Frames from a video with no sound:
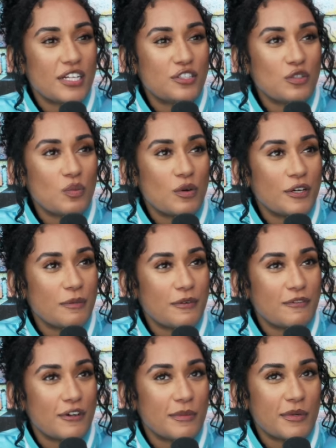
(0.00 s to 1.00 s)
that you want to
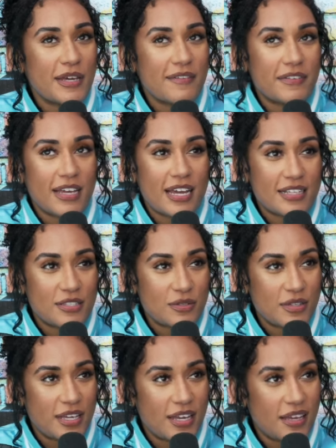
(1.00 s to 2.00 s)
perform you haven't gotten to
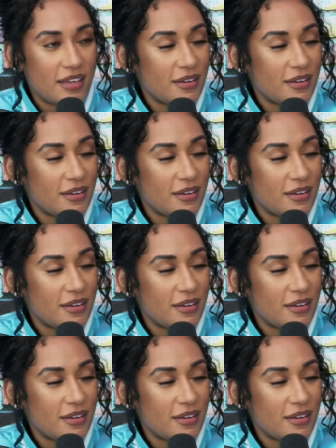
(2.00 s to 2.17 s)
yet?